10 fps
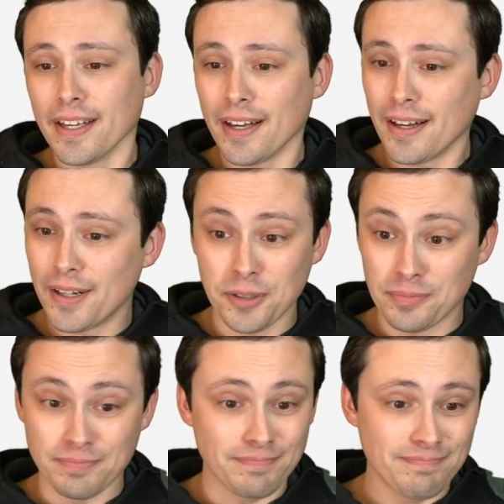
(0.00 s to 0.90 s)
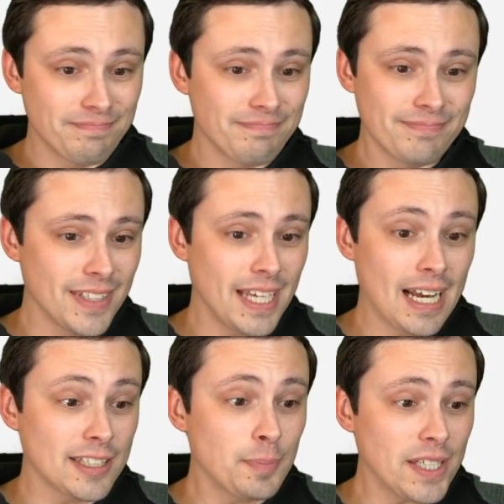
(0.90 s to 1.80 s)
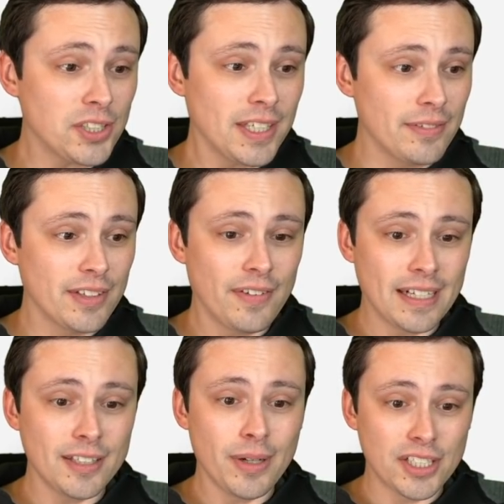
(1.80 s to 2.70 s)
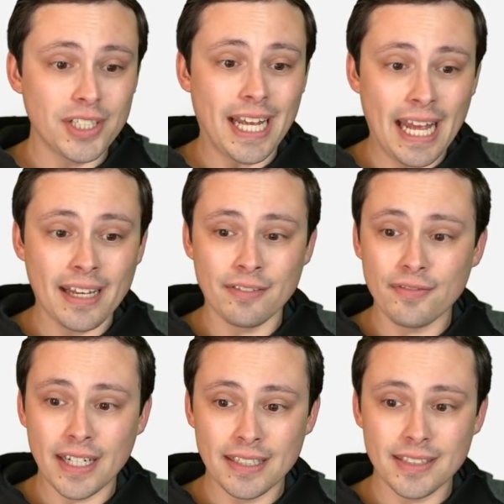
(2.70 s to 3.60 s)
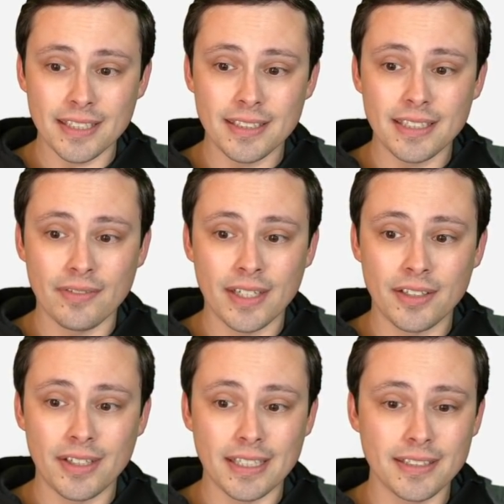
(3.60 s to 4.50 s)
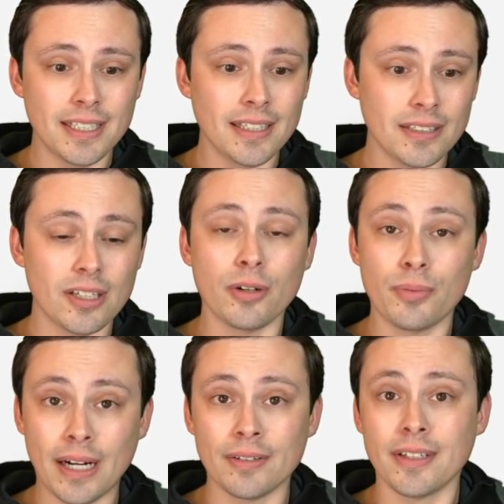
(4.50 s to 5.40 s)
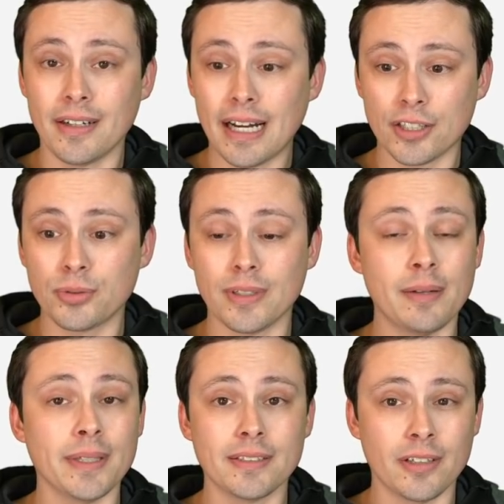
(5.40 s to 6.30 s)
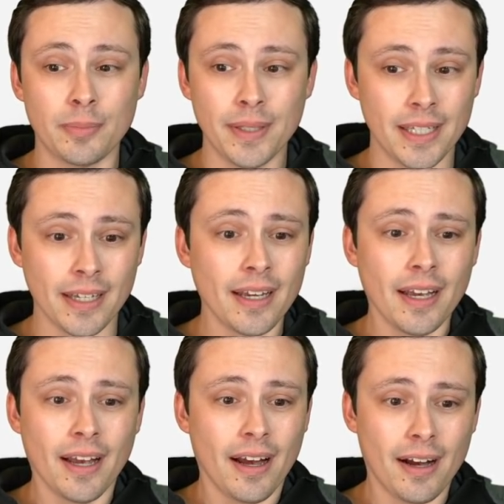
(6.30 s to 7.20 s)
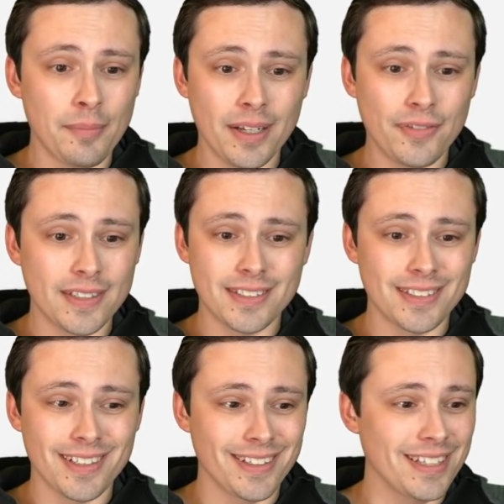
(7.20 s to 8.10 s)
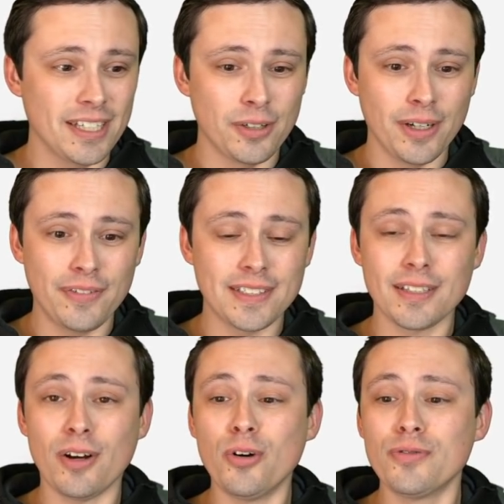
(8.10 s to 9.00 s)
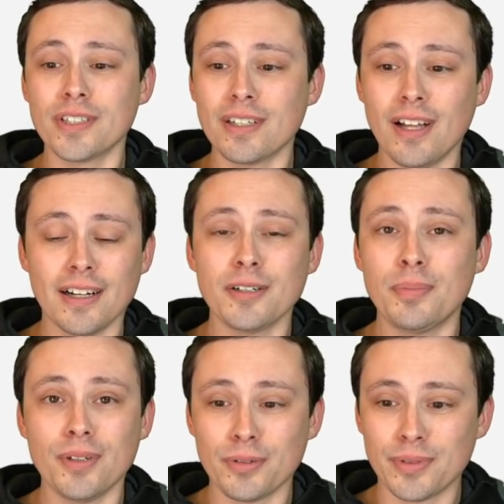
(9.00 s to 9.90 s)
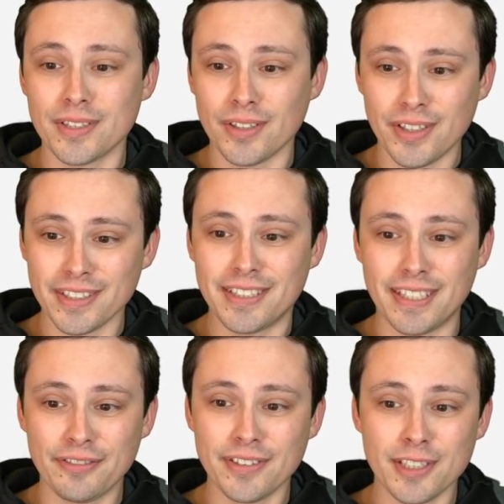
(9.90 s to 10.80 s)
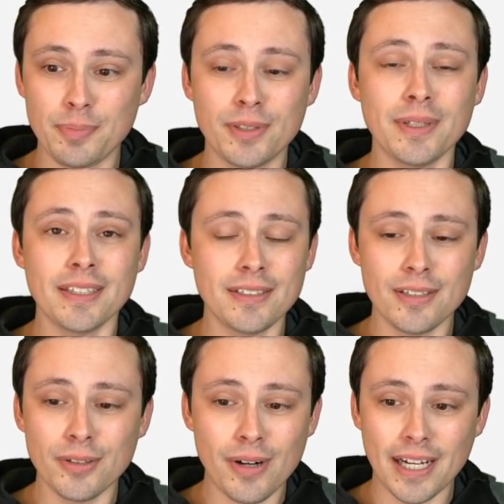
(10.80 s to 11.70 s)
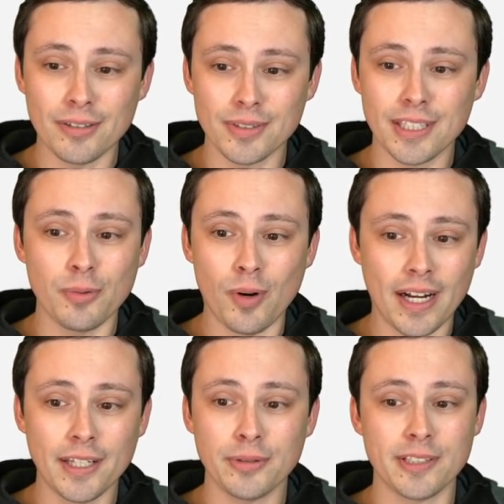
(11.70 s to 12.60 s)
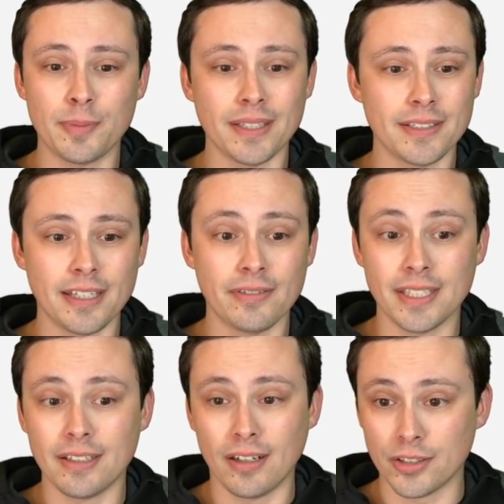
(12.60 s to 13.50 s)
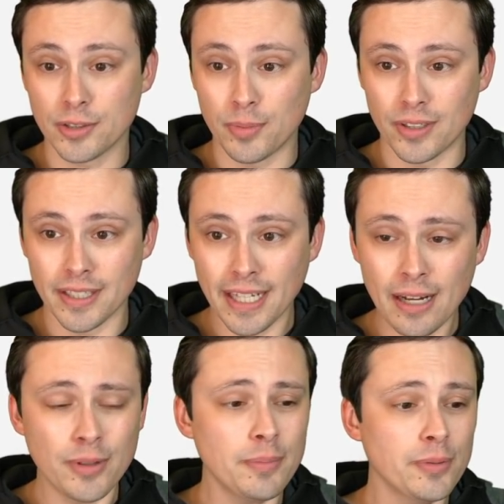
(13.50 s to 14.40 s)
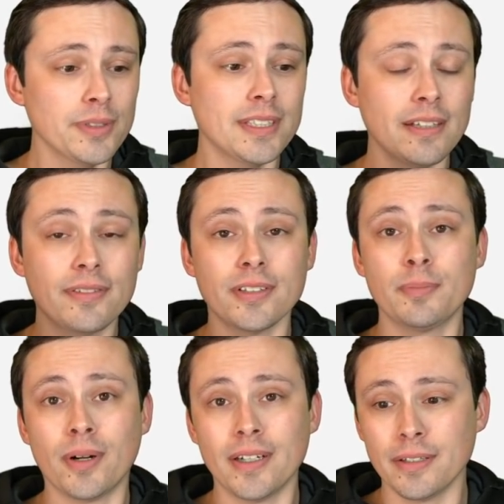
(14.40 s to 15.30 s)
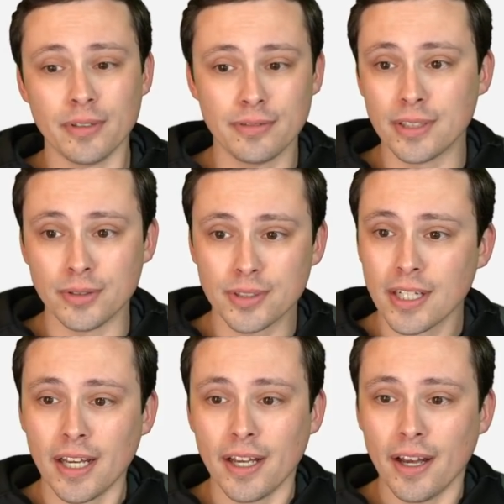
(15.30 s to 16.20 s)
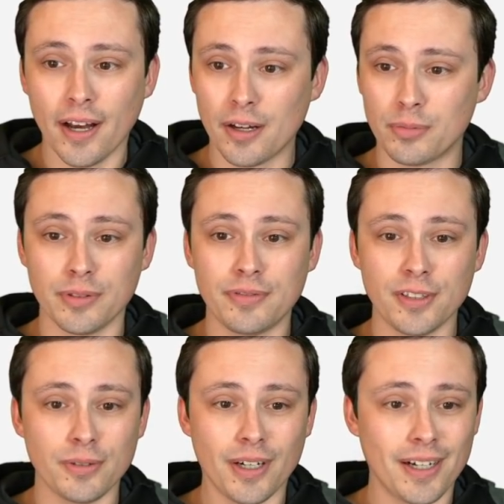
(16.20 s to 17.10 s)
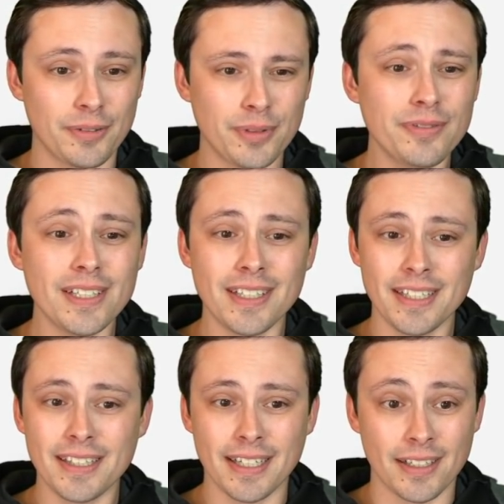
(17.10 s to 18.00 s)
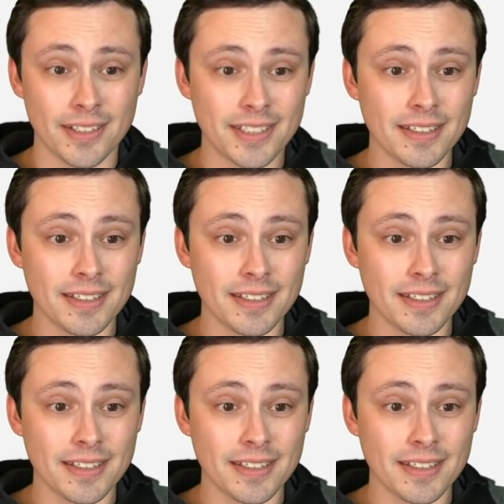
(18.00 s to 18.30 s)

Um, yeah, especially given the fact that you actually can find 6700 XTs around their actual MSRP. Um, if it's you know if it's an overclockable result difference between the two, I don't see why you would spend seventy dollars more on that one. But we'll see if third-party reviews uh, review uh, reveal anything else.